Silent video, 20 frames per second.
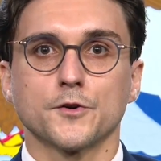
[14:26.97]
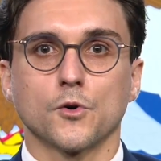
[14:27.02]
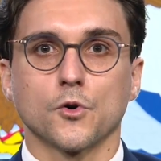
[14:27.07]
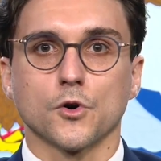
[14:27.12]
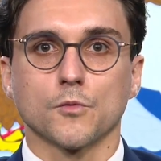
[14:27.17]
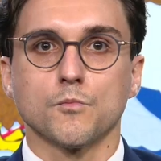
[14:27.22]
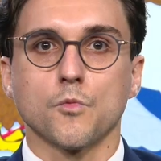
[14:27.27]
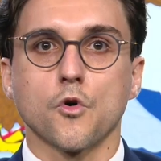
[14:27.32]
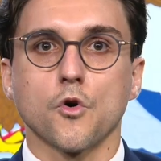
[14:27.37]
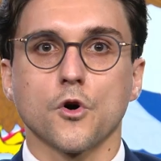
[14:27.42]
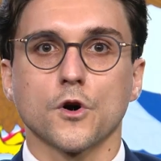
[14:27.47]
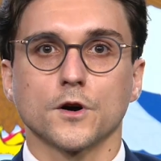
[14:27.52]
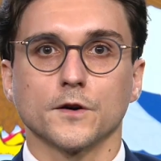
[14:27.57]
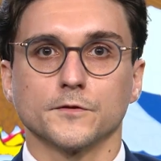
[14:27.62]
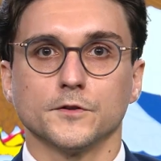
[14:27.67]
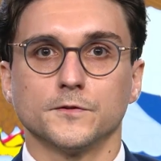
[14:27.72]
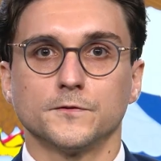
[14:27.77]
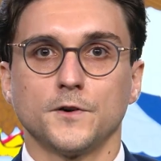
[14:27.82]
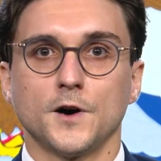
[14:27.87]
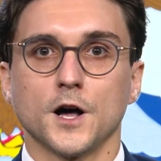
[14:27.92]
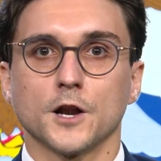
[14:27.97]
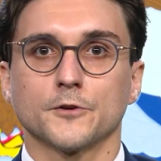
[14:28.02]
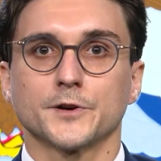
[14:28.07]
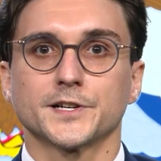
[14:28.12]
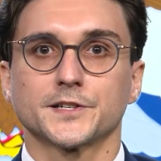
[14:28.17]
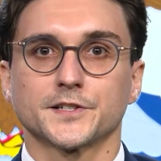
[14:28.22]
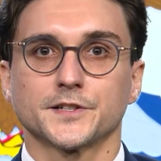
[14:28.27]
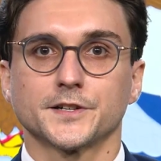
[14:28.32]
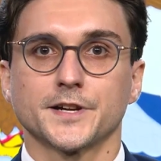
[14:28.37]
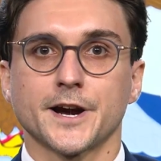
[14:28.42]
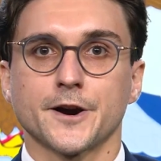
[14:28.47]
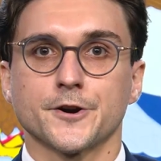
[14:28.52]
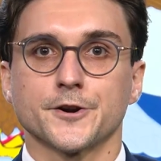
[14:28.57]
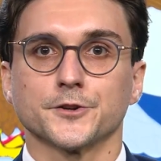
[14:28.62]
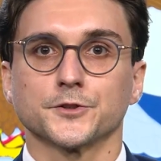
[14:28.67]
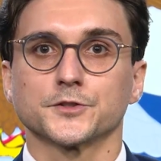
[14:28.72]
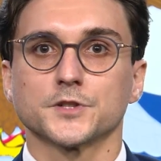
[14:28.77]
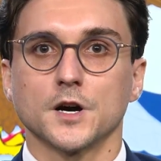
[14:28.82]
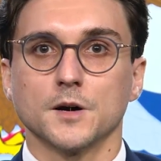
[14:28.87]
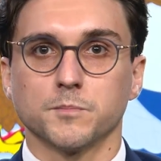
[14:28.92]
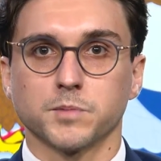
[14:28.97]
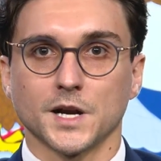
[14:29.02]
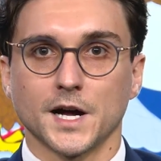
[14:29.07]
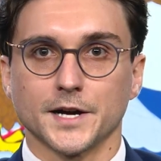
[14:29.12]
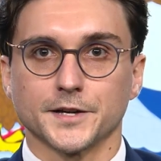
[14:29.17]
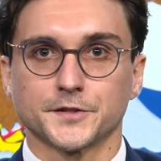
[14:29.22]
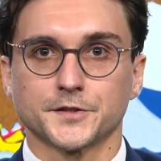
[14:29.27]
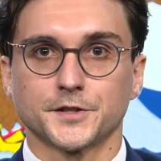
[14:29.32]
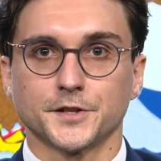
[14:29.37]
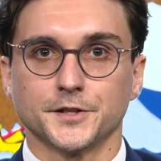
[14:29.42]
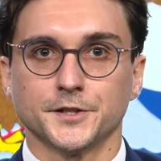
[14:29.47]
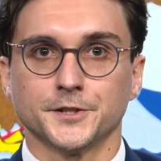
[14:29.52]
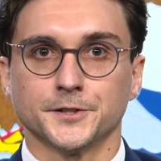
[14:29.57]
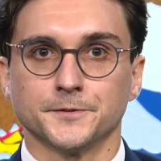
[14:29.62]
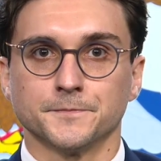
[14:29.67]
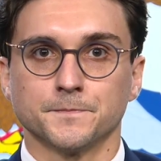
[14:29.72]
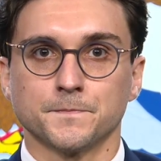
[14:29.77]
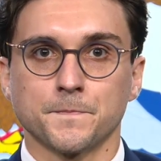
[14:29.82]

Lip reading: or more of the following scenarios applies to you.